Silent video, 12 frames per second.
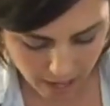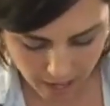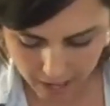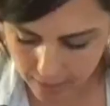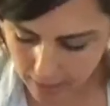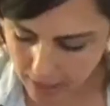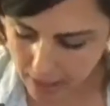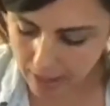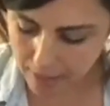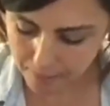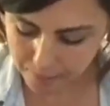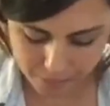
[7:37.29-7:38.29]
And
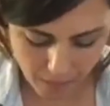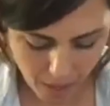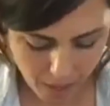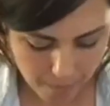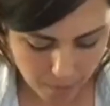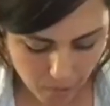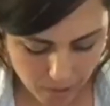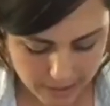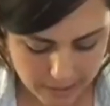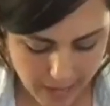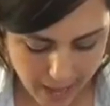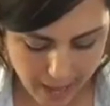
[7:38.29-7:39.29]
then I'm going
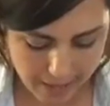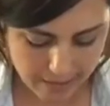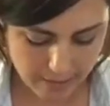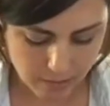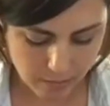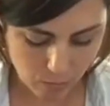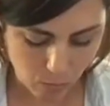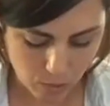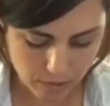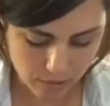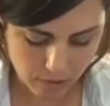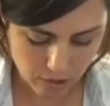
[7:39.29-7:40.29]
to add some
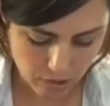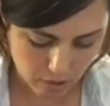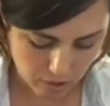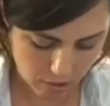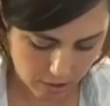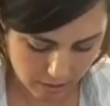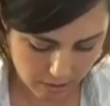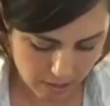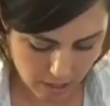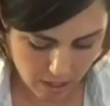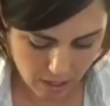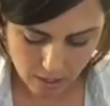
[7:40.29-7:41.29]
Worcestershire
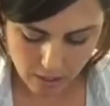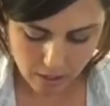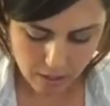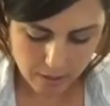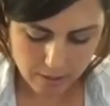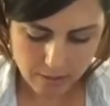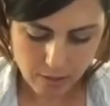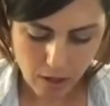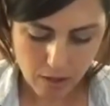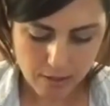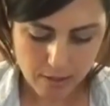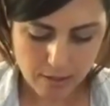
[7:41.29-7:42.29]

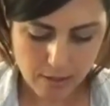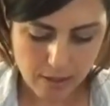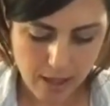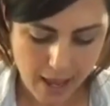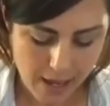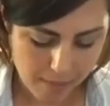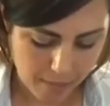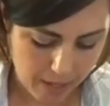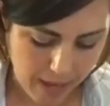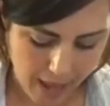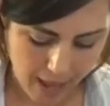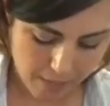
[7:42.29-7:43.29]
sauce to that. I'm going
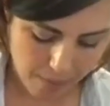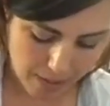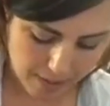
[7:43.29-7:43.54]
to add about a